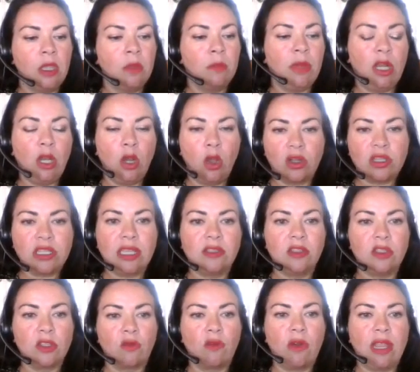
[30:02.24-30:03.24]
But
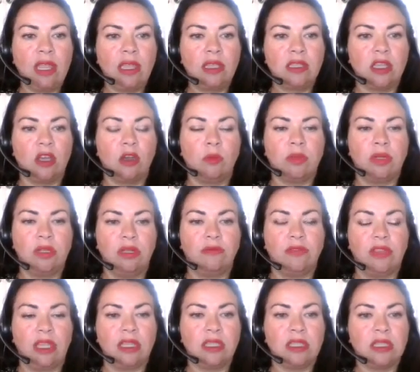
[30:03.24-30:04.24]
lockdown's a great example of
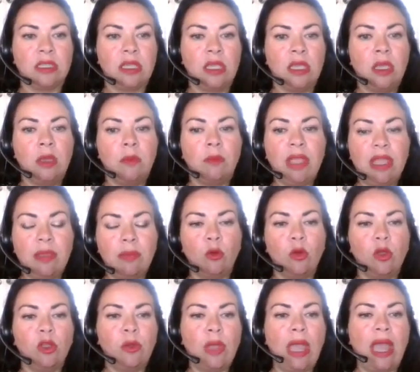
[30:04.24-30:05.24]
this. People
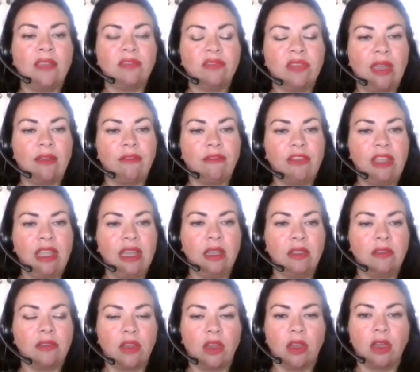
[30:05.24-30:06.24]
who had that
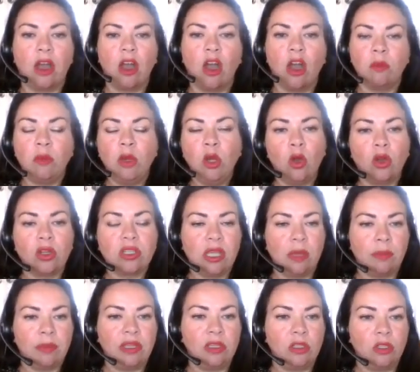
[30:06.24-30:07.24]
feeling that I'm locked
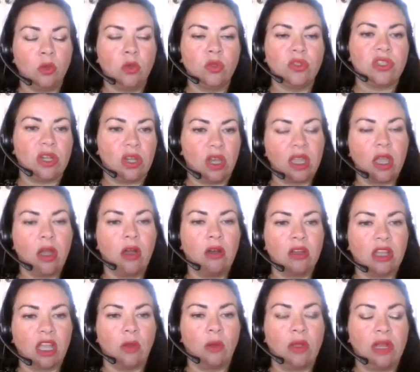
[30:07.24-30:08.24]
up indoors and I
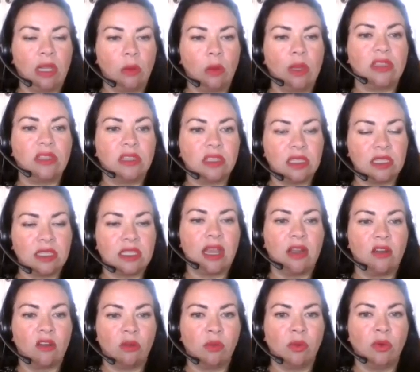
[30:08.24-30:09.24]
can't go anywhere, this is
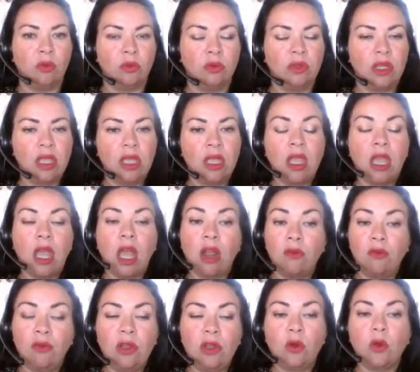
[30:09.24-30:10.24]
terrible. A
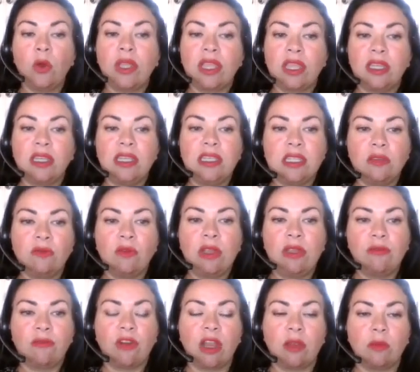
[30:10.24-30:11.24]
real quick and easy
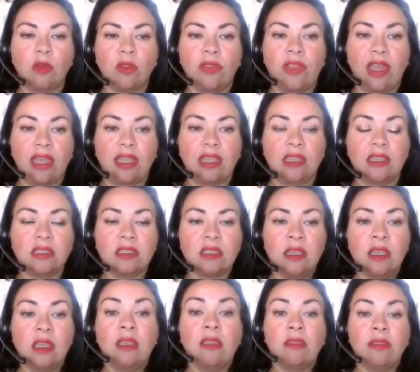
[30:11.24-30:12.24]
reframe on that is,
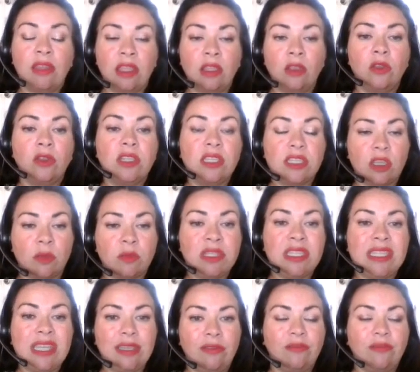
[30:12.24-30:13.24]
thank goodness I'm
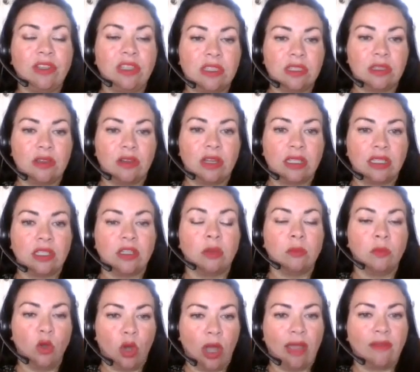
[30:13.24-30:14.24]
safe inside and
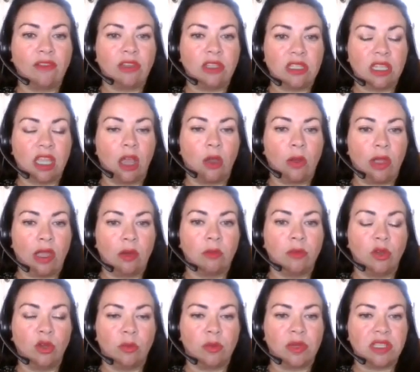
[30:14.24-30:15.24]
I'm not having to go out and
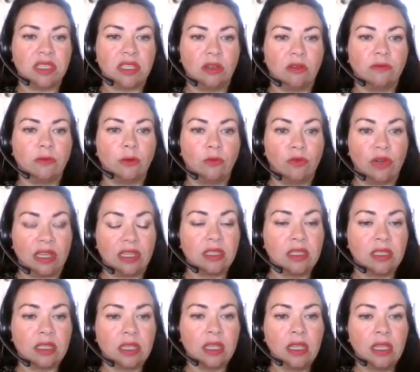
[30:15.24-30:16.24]
put myself at
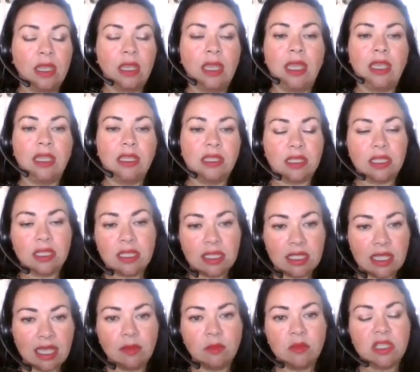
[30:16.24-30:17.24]
risk. It's the
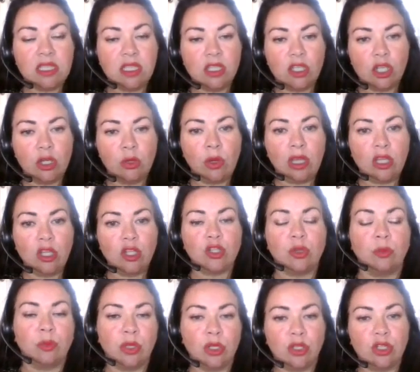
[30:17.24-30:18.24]
same
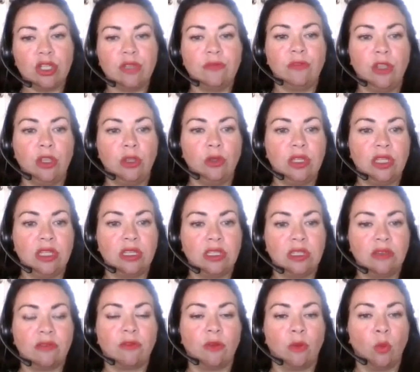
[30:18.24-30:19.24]
situation, but just viewed in a
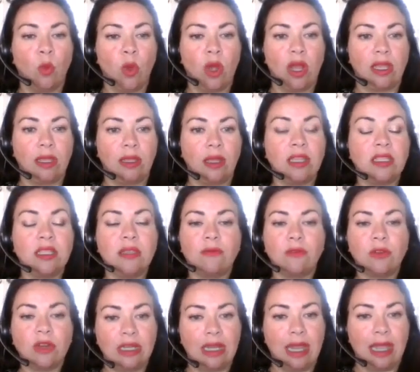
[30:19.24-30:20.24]
different way, a
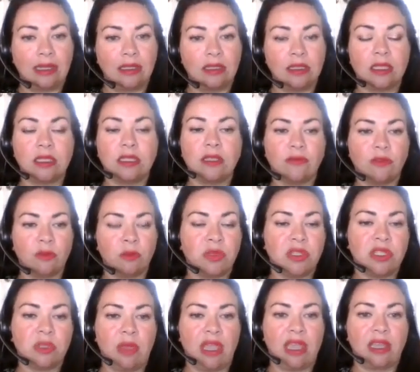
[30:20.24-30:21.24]
different lens, a different
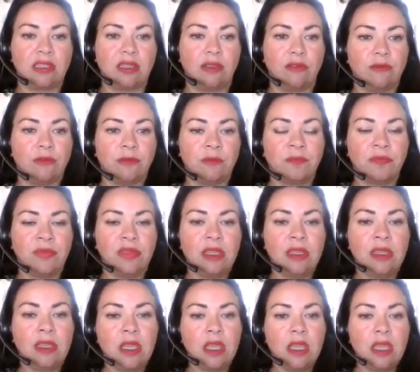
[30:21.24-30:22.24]
perspective.
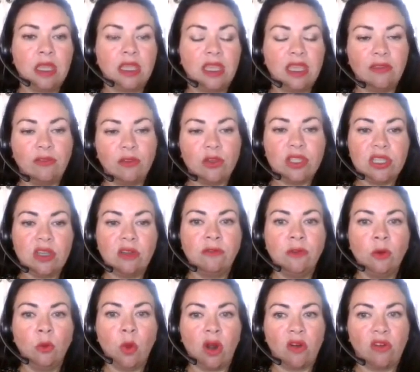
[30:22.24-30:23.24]
Give yourself
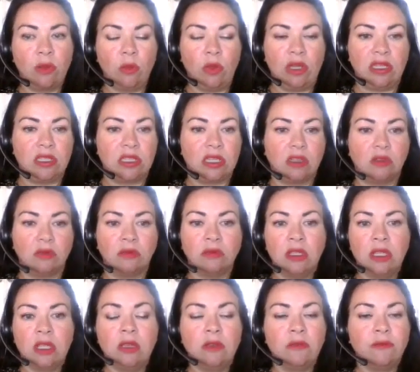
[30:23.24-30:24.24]
a worry window
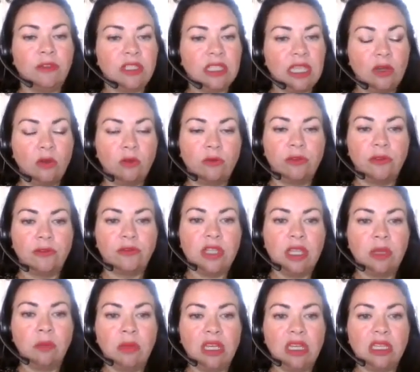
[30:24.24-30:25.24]
for 10 or
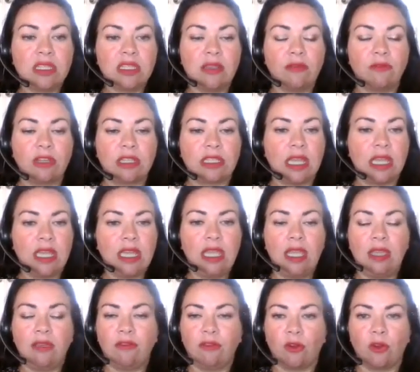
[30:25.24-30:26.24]
15 minutes every day.
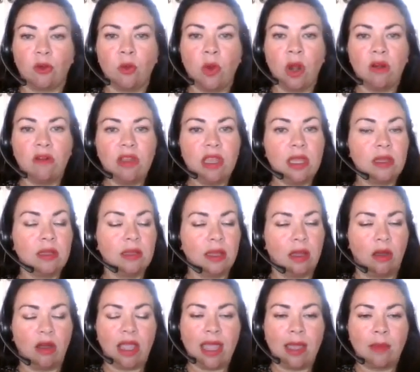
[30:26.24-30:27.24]
If you're a worrier,
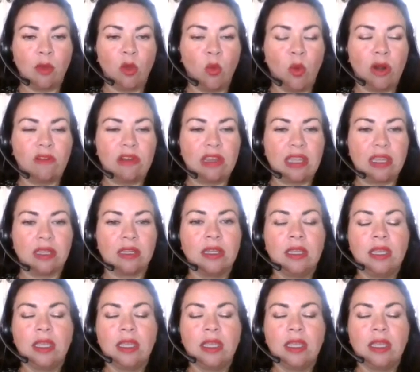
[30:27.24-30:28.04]
I am a worrier.